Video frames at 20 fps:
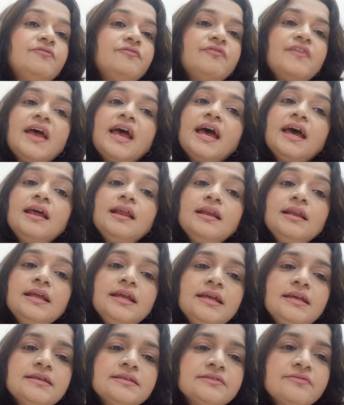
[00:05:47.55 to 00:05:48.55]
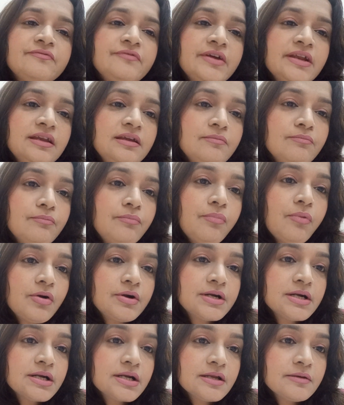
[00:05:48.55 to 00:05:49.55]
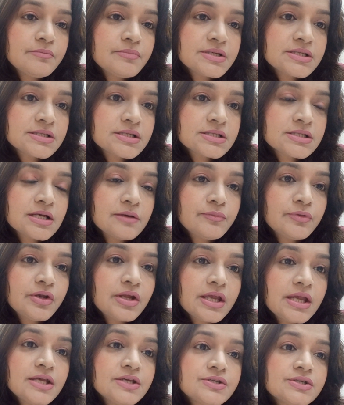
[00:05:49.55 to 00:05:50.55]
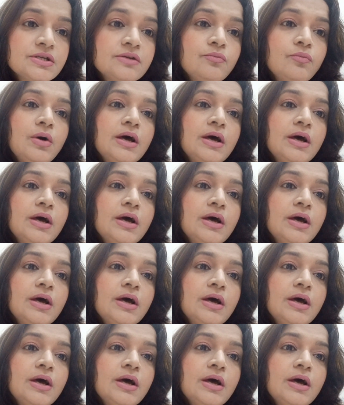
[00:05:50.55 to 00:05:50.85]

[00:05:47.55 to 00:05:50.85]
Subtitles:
Fairly is very important in business communication.